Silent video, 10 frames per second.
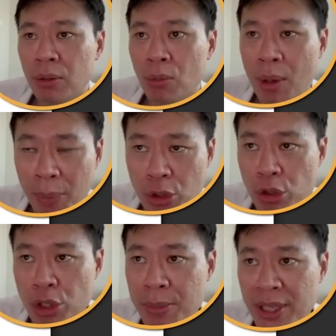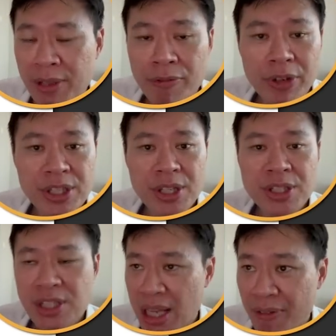1.33 million versus
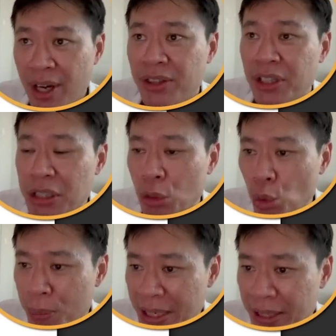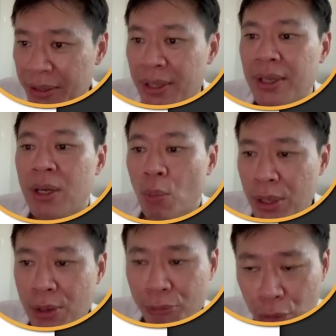732 million when
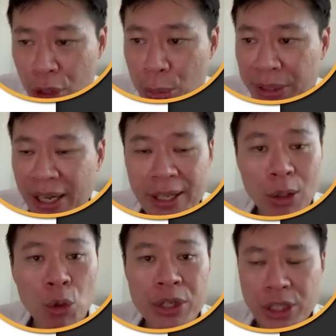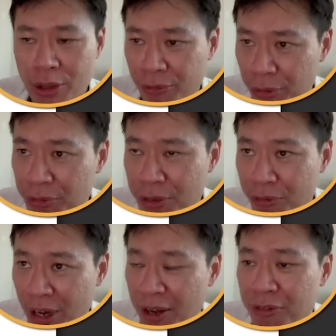you fully retire only age of
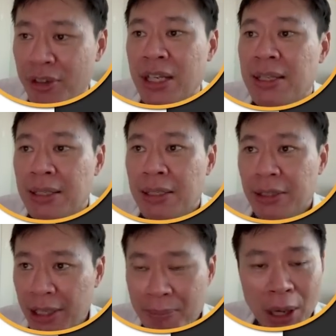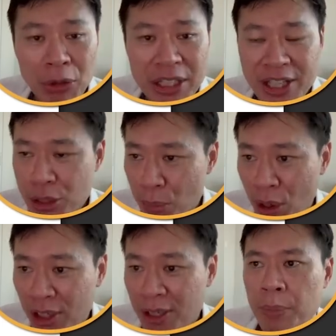55. The amount needed is
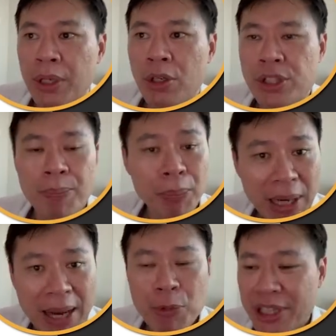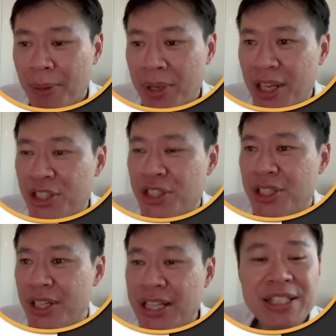smaller because the planned retirement age
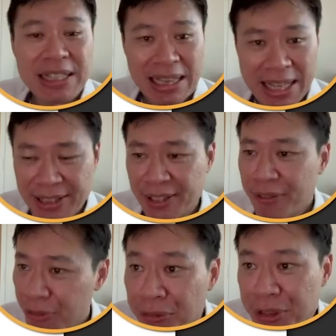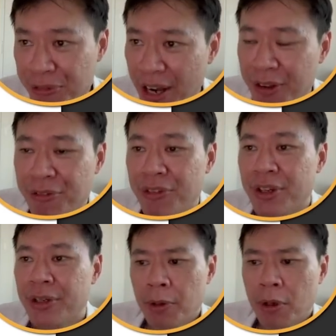is later, 55.
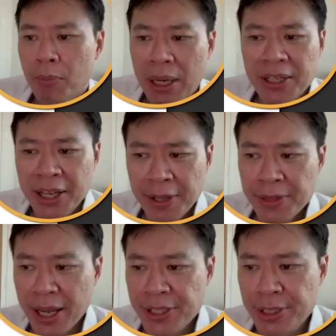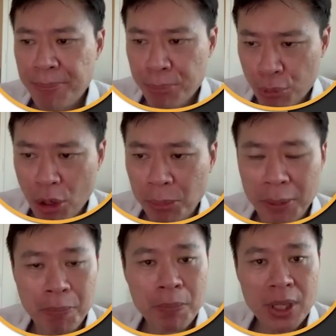But again, there is a
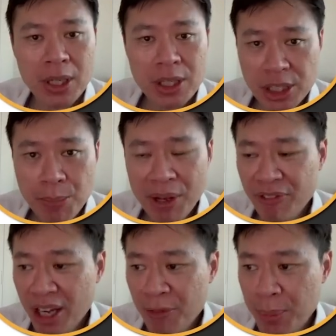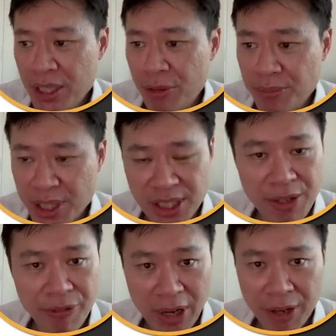problem. CPF Life pays from
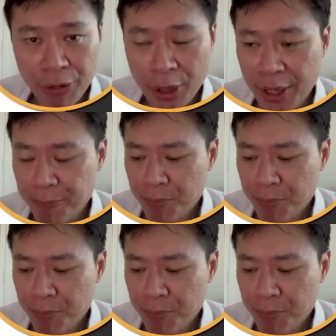65, correct?